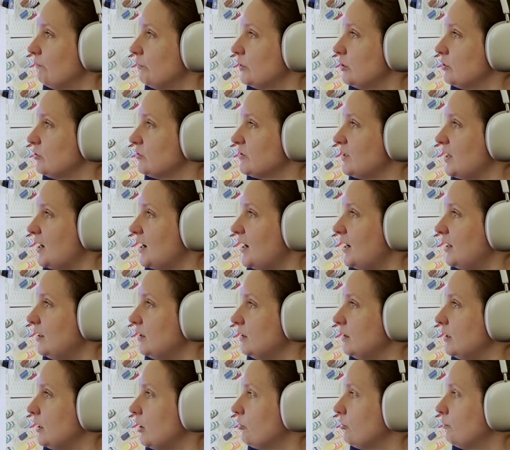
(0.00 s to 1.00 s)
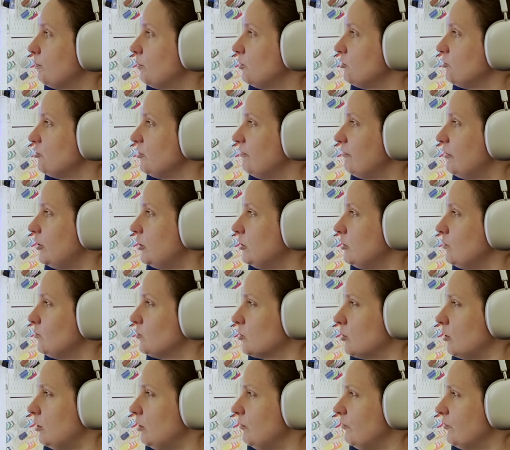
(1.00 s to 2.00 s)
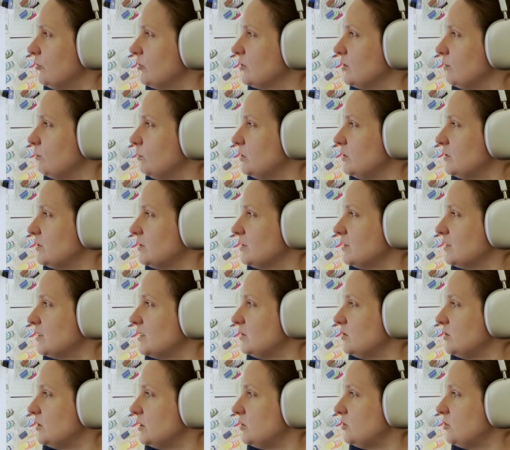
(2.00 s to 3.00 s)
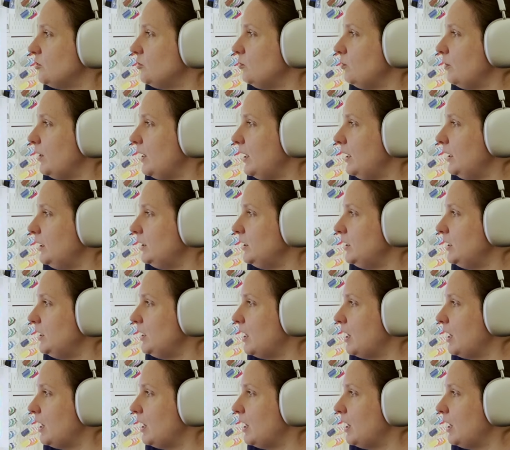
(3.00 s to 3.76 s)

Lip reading: There's that. Now, the purging volumes are all for some reason set to 280.